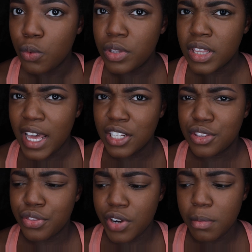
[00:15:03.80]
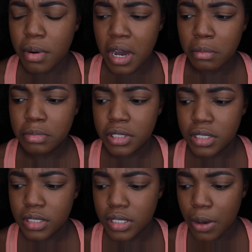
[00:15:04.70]
with like 3
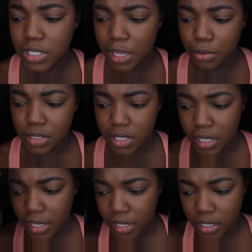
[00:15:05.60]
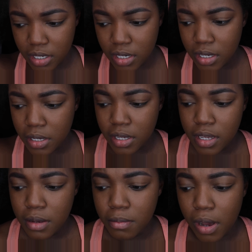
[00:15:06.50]
pumps, I was able to get
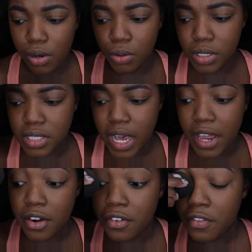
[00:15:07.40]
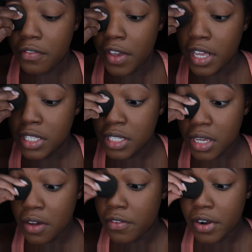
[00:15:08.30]
my whole entire face
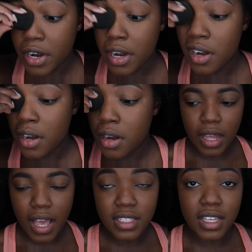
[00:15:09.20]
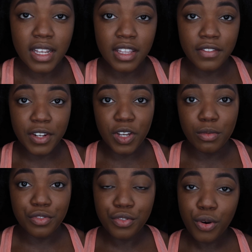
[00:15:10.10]
covered. Like I said in the video
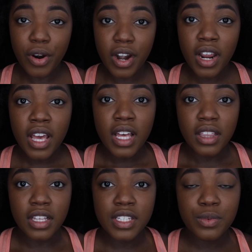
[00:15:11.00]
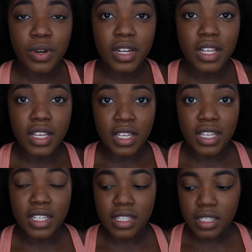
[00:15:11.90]
before, this one
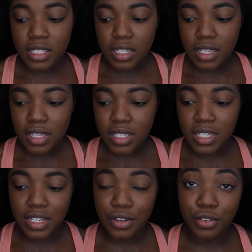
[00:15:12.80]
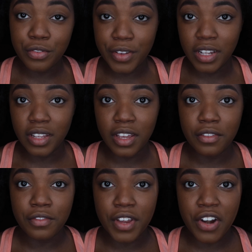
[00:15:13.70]
is still
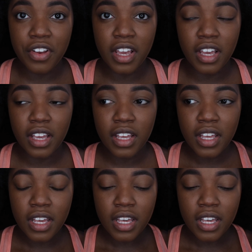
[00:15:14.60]
feeling very